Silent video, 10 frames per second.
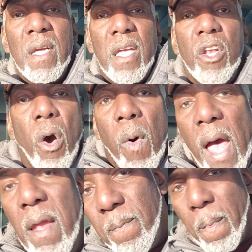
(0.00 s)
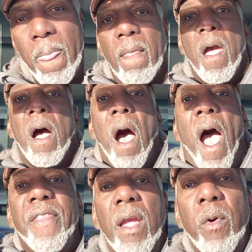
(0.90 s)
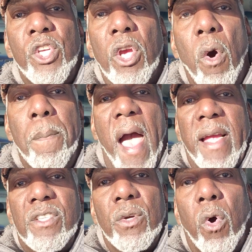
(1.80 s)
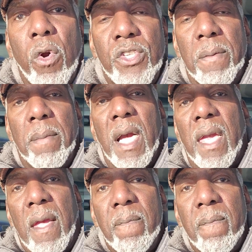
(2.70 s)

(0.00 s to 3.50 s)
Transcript: You know what? I think we should go back to horse and buggy.